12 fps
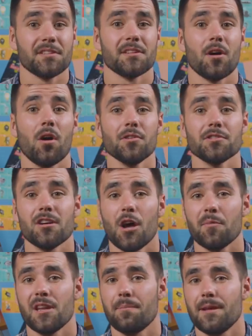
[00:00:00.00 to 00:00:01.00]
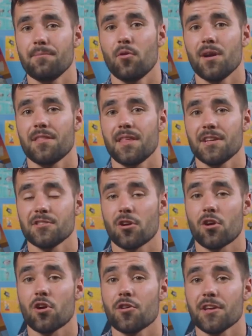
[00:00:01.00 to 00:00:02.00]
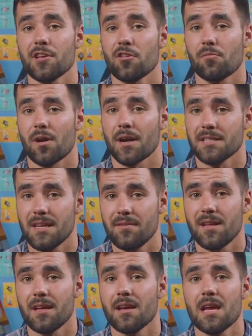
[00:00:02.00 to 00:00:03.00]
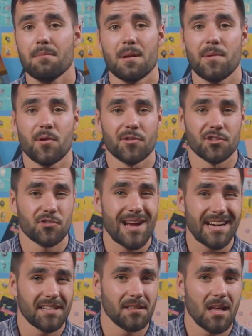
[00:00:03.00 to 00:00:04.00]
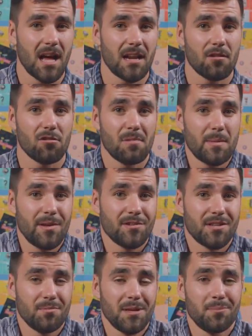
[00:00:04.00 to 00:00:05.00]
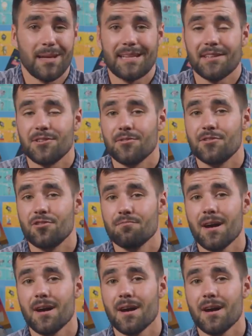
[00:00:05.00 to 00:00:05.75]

this can also help you to pinpoint things that are hurting your productivity. Maybe you were distracted a lot, or maybe you simply plan to do too